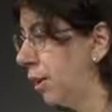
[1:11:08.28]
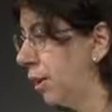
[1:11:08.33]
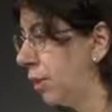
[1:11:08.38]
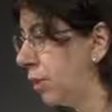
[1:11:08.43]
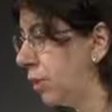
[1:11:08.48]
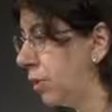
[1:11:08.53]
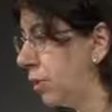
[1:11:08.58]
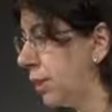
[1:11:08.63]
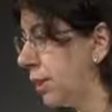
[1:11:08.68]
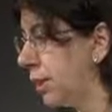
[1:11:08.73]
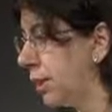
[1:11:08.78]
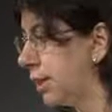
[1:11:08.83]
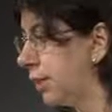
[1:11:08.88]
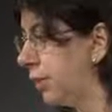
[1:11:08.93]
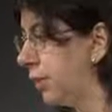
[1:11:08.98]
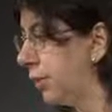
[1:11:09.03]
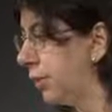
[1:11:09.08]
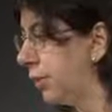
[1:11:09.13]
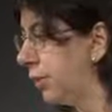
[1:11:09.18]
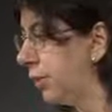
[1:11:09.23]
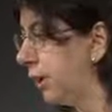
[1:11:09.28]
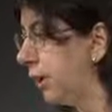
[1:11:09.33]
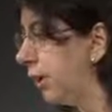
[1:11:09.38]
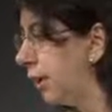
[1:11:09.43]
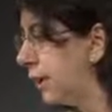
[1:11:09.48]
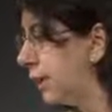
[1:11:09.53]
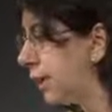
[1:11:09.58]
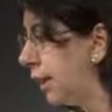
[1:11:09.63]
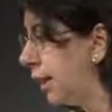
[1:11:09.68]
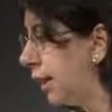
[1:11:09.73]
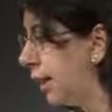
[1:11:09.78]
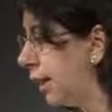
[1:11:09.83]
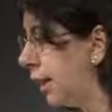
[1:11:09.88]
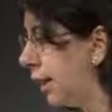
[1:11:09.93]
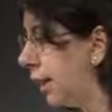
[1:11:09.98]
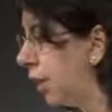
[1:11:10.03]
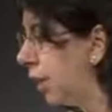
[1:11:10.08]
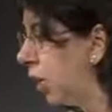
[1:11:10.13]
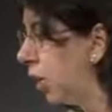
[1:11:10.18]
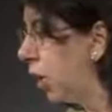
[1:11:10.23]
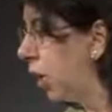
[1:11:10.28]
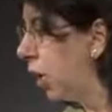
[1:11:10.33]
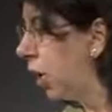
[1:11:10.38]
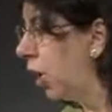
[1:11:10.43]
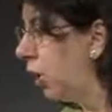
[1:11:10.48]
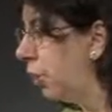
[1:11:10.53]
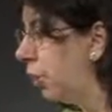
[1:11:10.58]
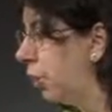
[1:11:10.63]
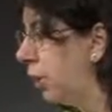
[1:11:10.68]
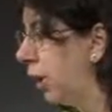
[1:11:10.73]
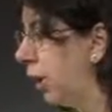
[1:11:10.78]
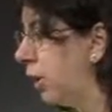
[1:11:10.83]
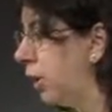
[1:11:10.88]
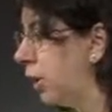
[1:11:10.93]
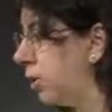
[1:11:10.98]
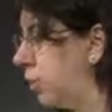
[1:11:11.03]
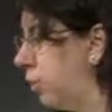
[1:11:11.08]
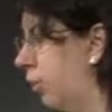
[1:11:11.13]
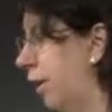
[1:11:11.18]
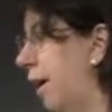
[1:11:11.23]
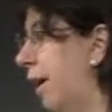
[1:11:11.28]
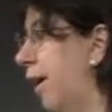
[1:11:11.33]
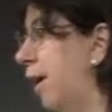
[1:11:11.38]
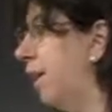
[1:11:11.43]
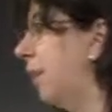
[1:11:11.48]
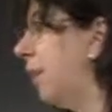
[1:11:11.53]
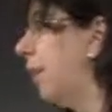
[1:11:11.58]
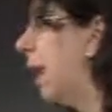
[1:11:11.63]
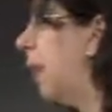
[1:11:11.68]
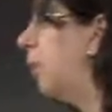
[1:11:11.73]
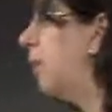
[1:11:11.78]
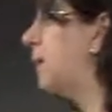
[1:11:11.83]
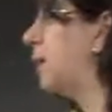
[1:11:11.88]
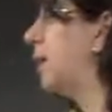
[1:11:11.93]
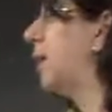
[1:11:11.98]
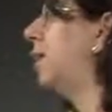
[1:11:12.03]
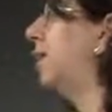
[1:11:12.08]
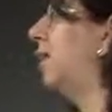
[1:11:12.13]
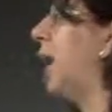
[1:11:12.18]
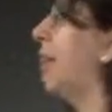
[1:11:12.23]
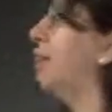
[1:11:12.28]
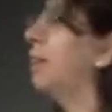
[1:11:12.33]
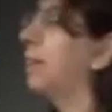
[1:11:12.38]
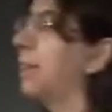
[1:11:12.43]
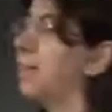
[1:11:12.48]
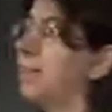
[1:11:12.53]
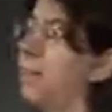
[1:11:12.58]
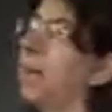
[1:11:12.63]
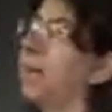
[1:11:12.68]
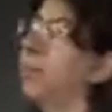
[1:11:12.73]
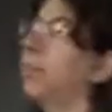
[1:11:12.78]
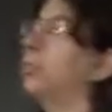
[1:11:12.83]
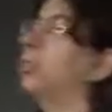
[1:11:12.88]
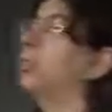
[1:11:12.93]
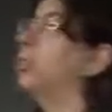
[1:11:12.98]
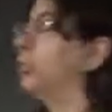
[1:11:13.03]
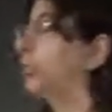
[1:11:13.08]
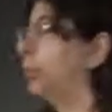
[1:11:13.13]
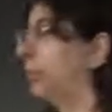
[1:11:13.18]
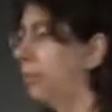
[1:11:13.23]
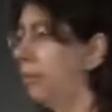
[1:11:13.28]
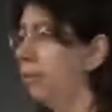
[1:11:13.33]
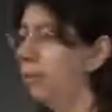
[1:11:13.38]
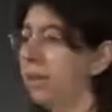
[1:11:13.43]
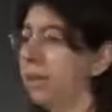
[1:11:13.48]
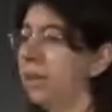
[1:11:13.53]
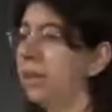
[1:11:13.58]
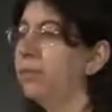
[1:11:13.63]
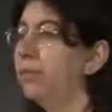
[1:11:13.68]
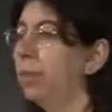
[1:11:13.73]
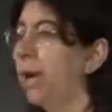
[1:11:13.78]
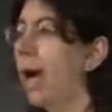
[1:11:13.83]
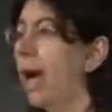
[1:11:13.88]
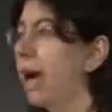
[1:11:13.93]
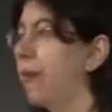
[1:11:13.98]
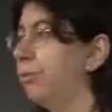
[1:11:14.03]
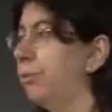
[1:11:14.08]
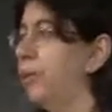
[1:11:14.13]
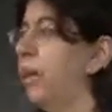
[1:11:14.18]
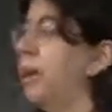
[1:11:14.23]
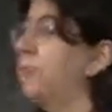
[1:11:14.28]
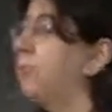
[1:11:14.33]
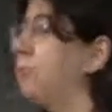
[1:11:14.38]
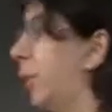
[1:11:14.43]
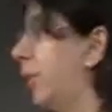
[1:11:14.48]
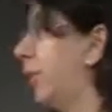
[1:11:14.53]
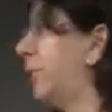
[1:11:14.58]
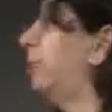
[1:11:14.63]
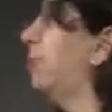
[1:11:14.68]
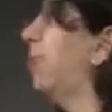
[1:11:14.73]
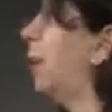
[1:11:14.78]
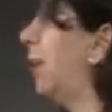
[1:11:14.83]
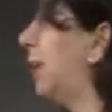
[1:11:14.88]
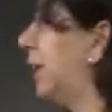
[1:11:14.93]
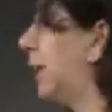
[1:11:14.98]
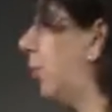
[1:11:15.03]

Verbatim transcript: So this is the multivariate setting here with, where now instead of having a second order derivative, we have the multivariate